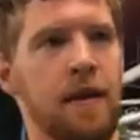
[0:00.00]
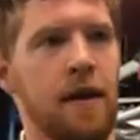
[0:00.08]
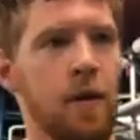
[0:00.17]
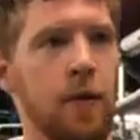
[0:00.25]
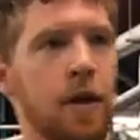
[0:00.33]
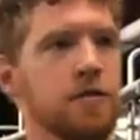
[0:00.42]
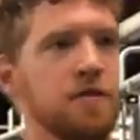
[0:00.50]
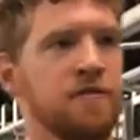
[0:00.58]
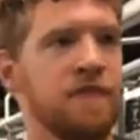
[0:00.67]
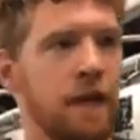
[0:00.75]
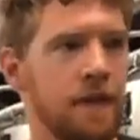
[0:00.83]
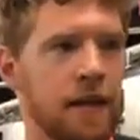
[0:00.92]
We also
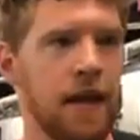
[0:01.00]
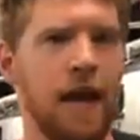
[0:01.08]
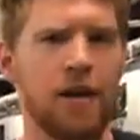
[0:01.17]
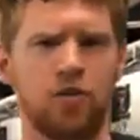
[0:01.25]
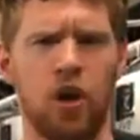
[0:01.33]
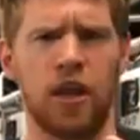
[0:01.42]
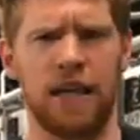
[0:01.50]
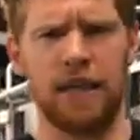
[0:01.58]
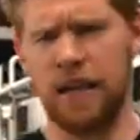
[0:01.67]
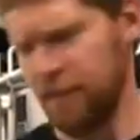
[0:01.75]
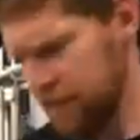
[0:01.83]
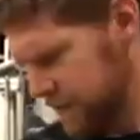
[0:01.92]
found like a hydraulic
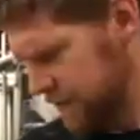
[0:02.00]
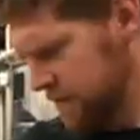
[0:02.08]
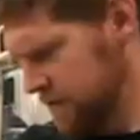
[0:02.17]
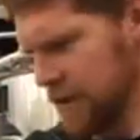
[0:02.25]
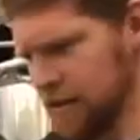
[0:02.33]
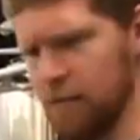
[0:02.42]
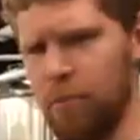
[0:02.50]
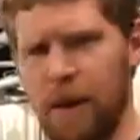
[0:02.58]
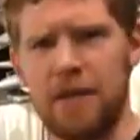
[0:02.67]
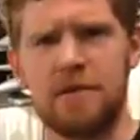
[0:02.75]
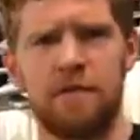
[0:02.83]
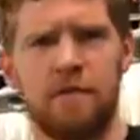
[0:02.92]
lift, like the
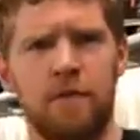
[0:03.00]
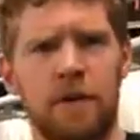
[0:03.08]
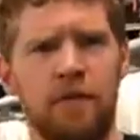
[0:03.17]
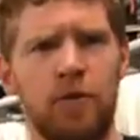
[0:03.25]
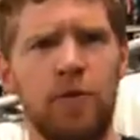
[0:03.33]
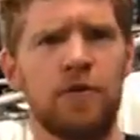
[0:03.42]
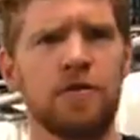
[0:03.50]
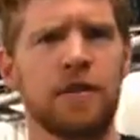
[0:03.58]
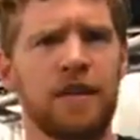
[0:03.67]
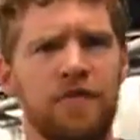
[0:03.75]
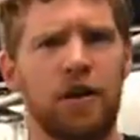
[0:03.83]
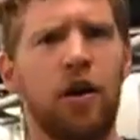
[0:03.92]
base of whatever you would use to
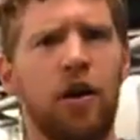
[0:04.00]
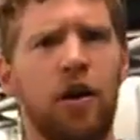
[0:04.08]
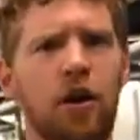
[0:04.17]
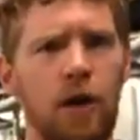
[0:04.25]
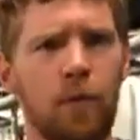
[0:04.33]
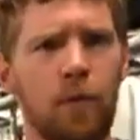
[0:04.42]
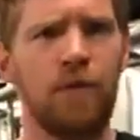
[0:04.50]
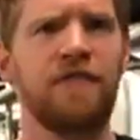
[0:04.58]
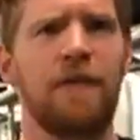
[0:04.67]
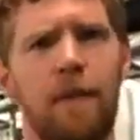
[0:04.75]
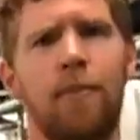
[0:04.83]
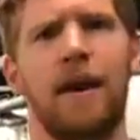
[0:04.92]
lift the car up. We found
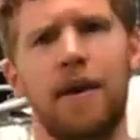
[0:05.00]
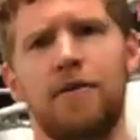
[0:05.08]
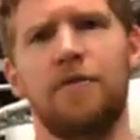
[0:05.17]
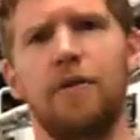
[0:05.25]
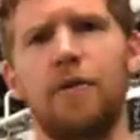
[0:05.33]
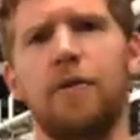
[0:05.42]
that back here too.